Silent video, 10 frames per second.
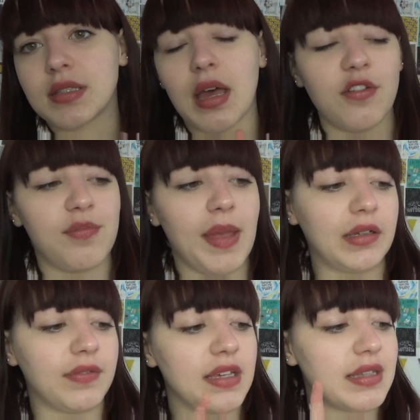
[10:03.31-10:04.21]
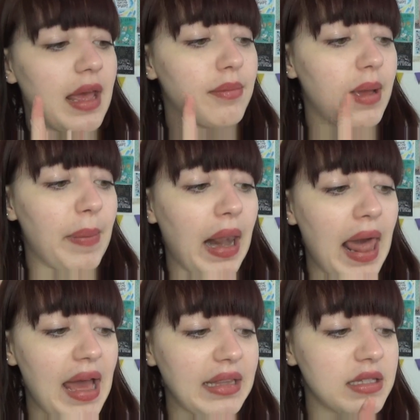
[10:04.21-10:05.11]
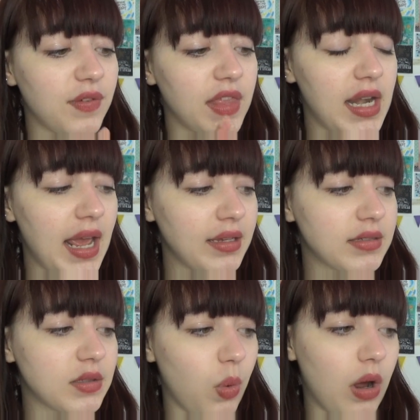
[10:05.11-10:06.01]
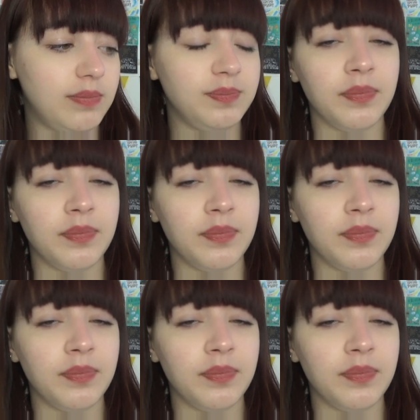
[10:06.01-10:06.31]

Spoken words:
that I've made of this, and my plans for the next one